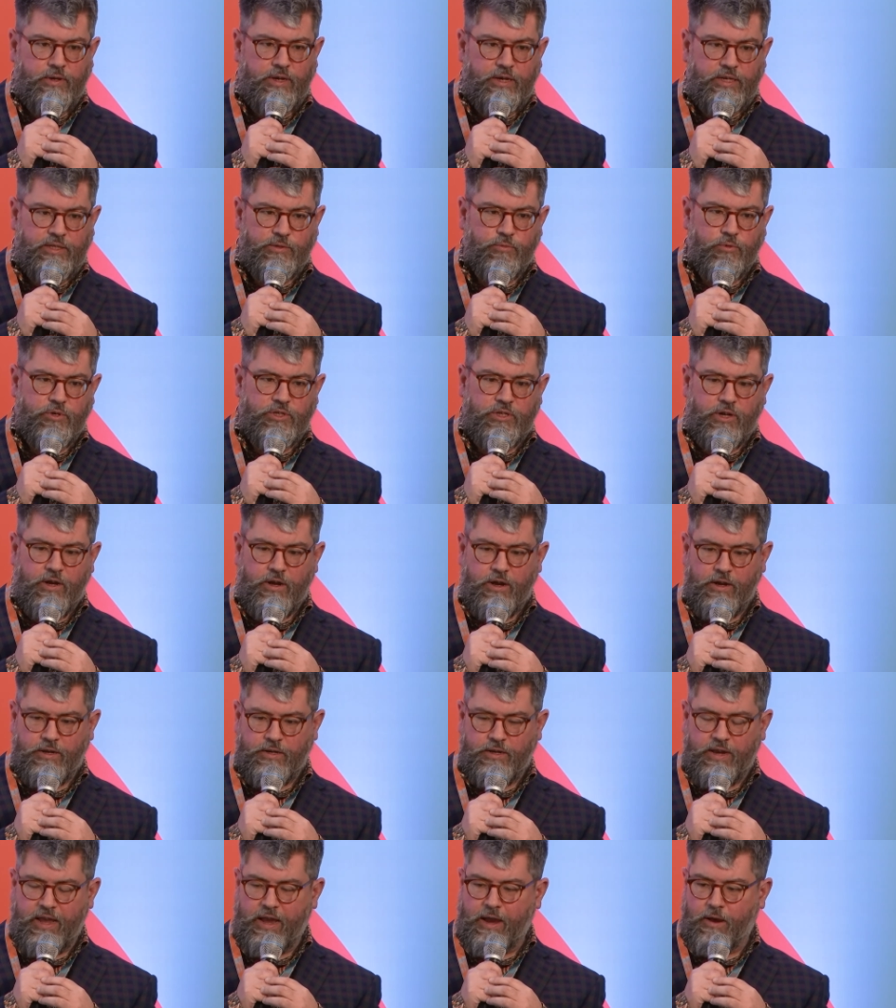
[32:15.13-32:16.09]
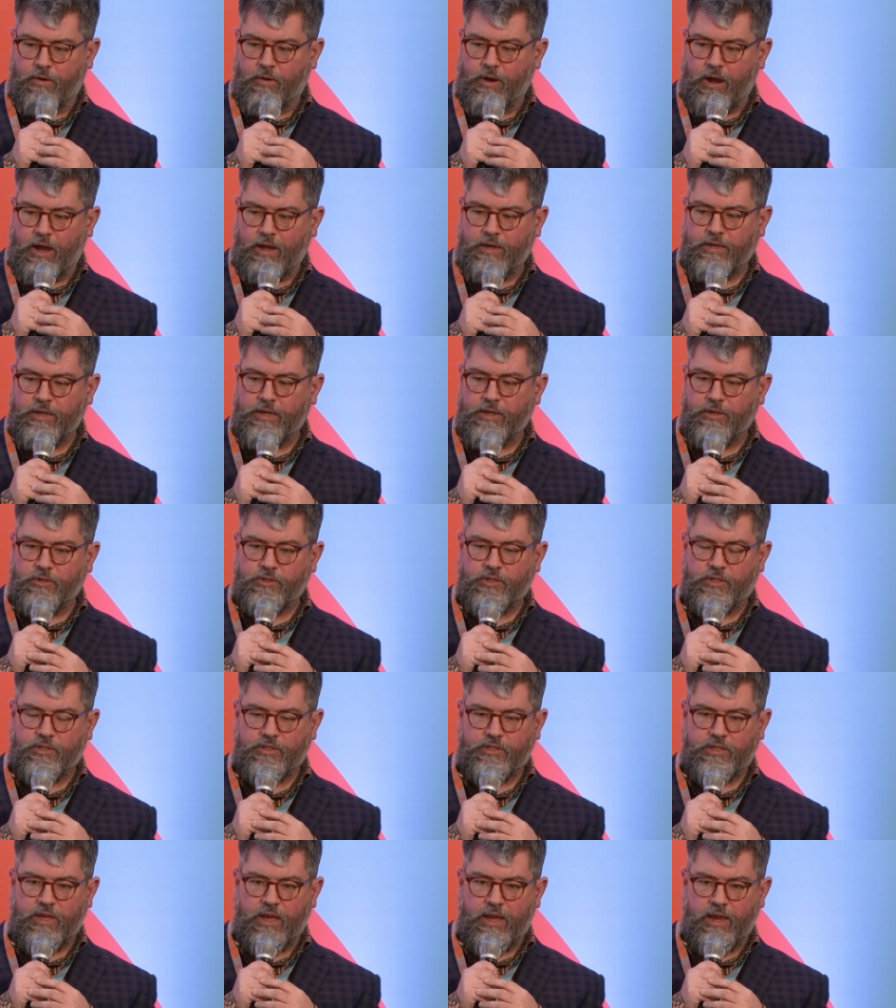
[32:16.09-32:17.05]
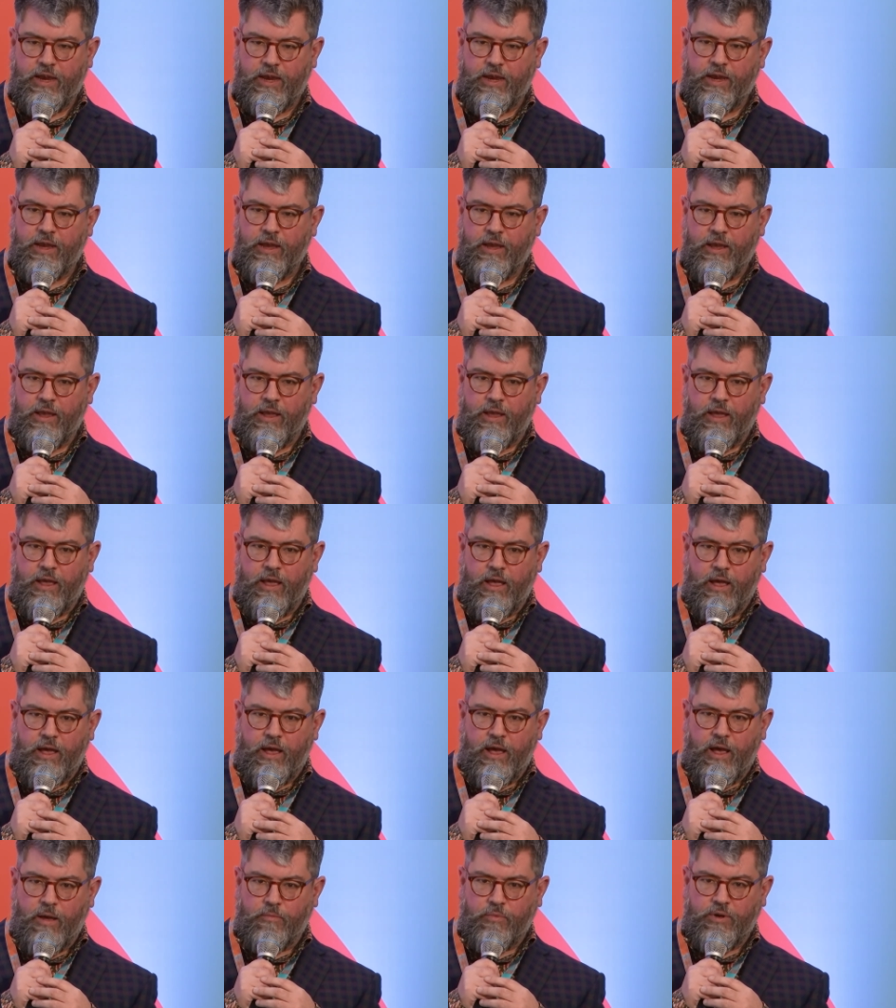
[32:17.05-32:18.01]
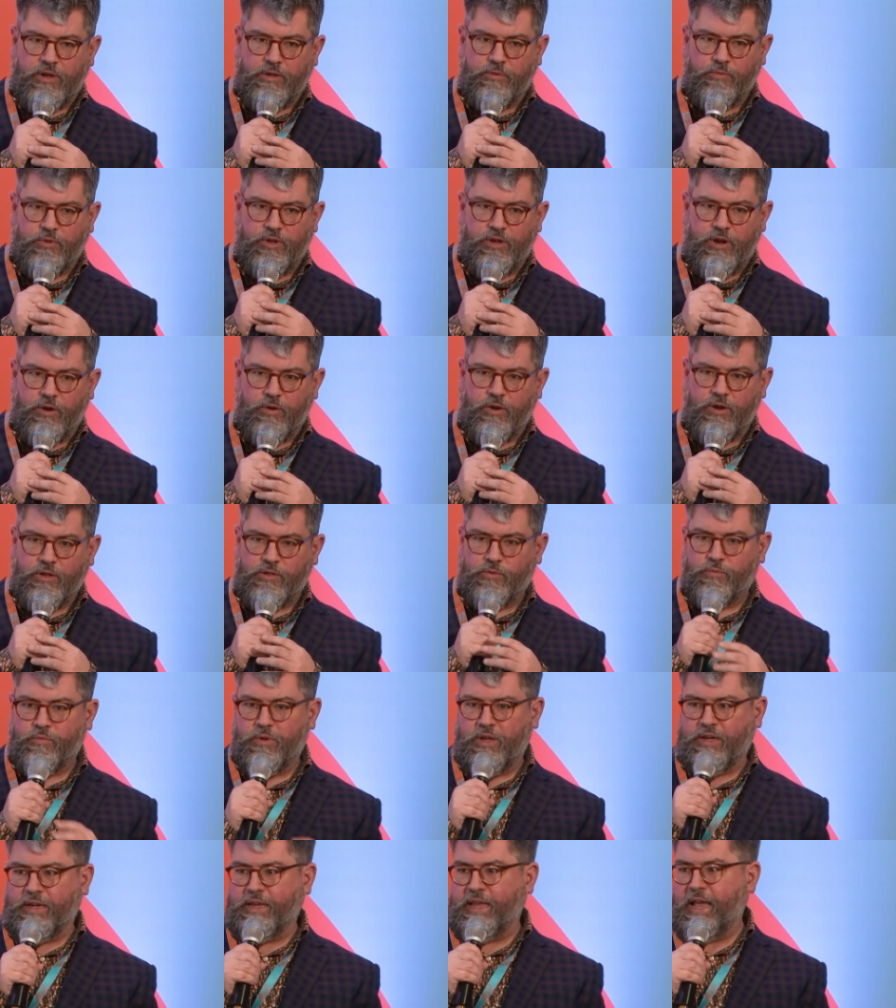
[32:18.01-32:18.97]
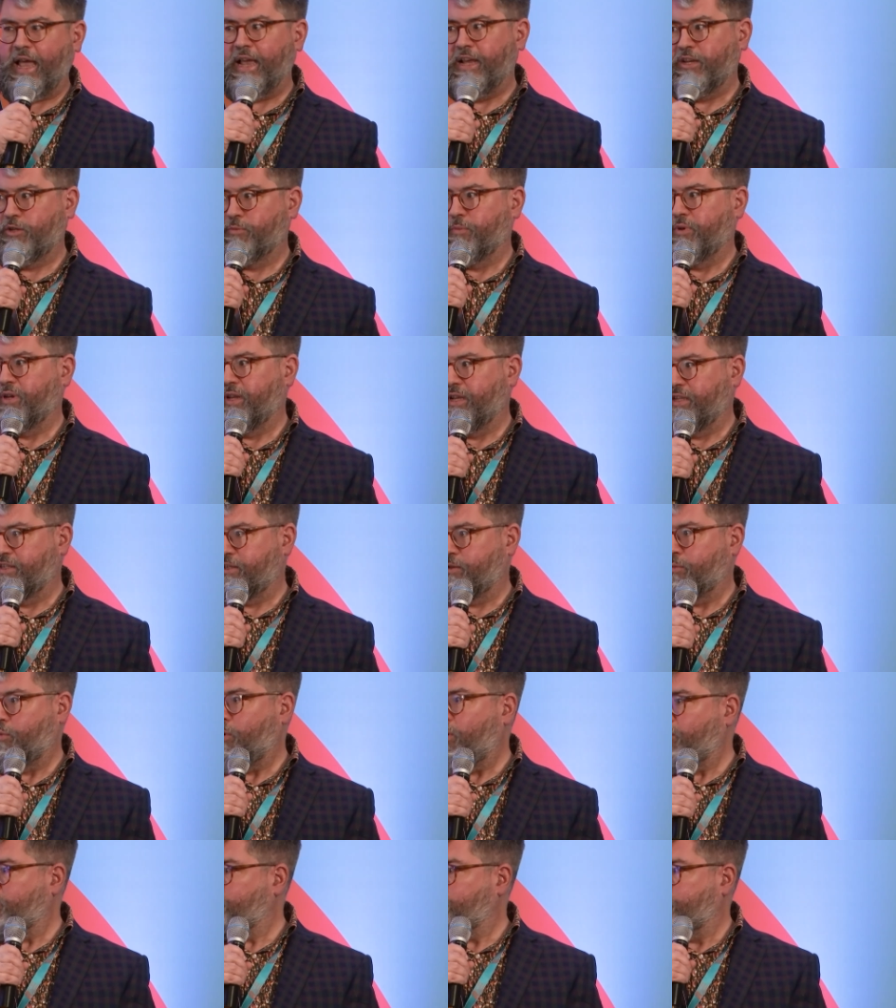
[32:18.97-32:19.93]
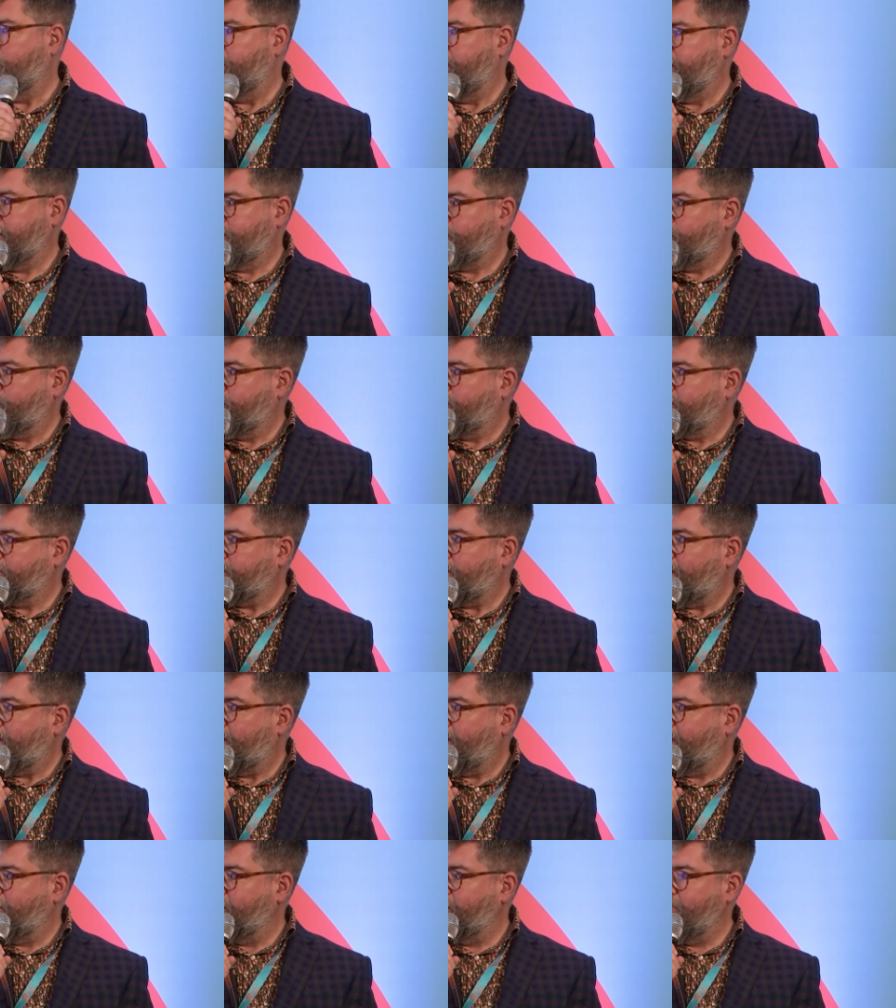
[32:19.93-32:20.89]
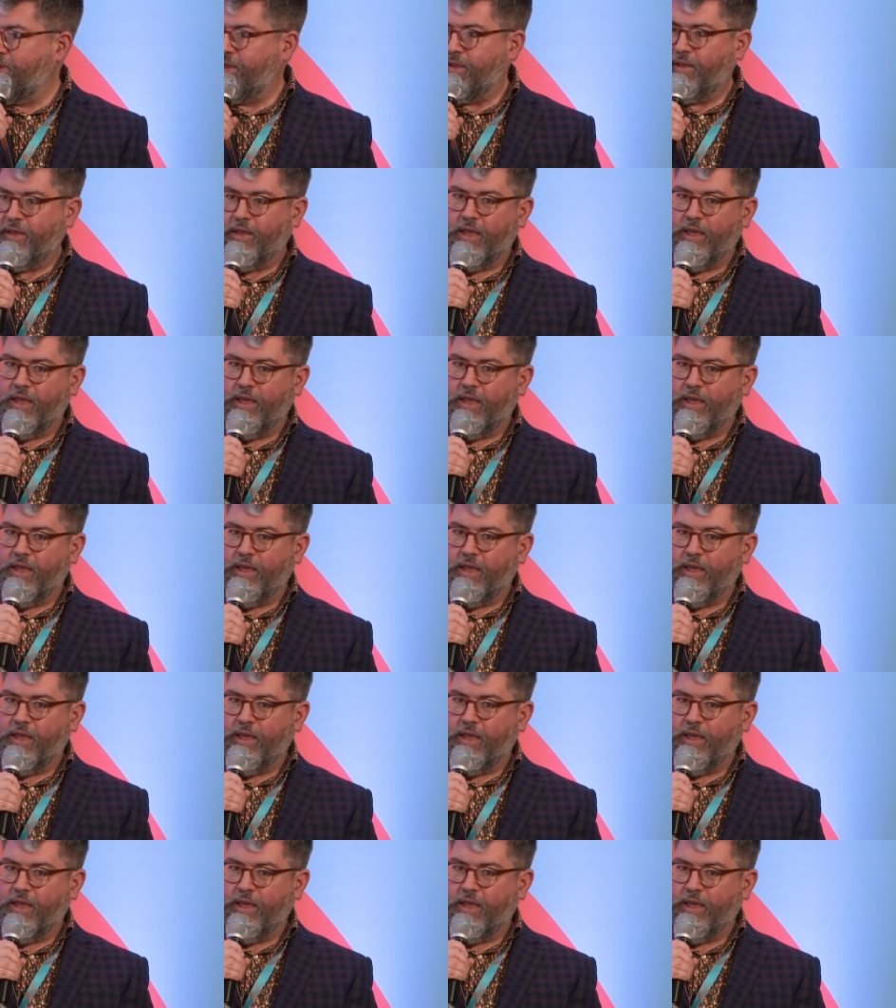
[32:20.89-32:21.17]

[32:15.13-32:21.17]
He's retired now, and he used to say, um, you know, because engagement is the watchword all the time.